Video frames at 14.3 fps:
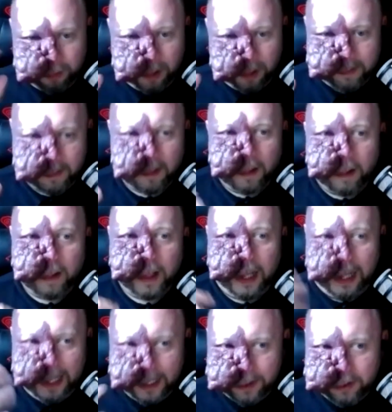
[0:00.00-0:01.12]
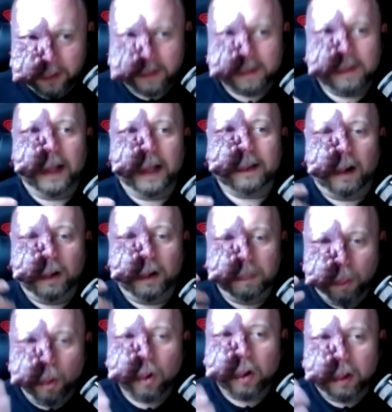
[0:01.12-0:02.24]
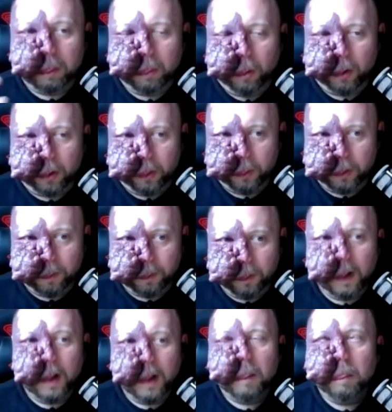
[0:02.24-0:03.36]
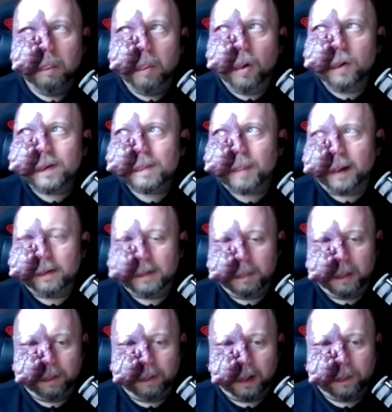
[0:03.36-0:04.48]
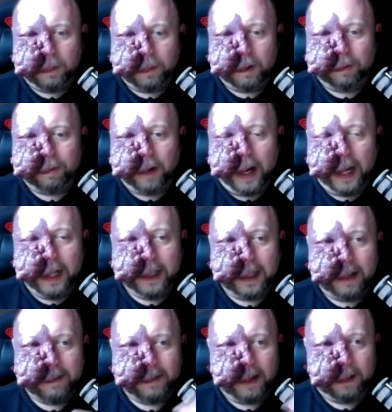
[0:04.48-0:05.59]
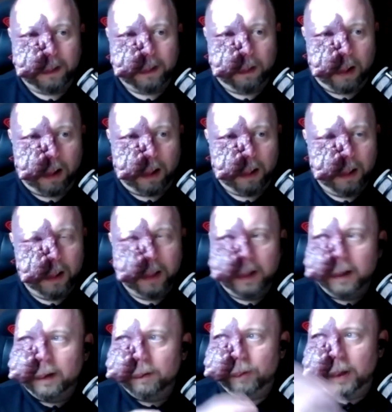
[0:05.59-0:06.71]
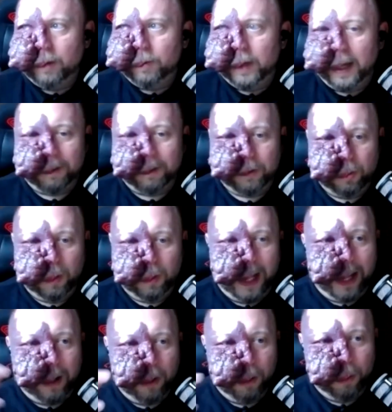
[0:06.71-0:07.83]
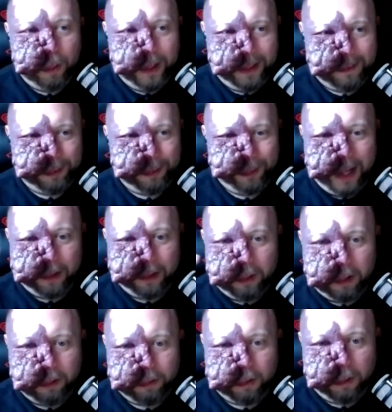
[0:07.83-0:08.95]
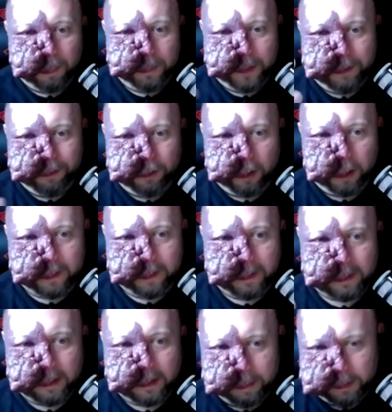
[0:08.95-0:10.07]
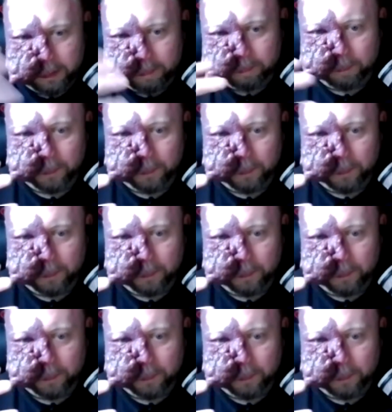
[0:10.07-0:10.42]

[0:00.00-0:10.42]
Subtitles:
just agents that are more and more useful, most possibly what we will find is that there are, we have to Lego it together from different systems.